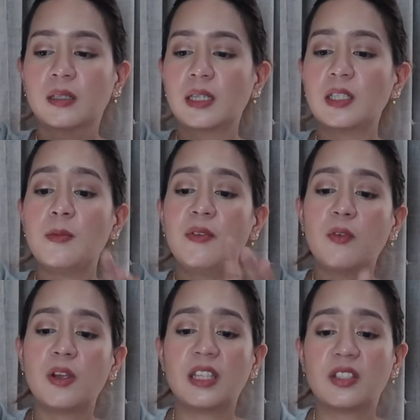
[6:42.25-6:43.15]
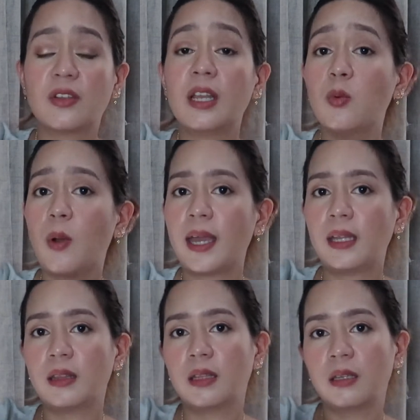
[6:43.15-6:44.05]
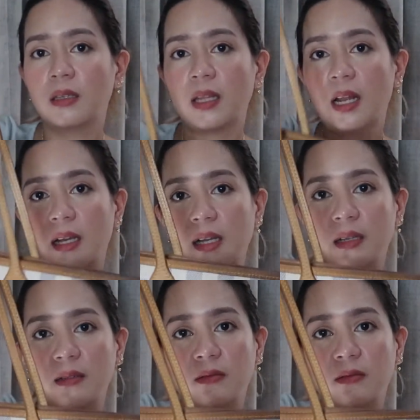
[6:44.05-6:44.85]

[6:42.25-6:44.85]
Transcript: Kasi before, it's really white. Talagang,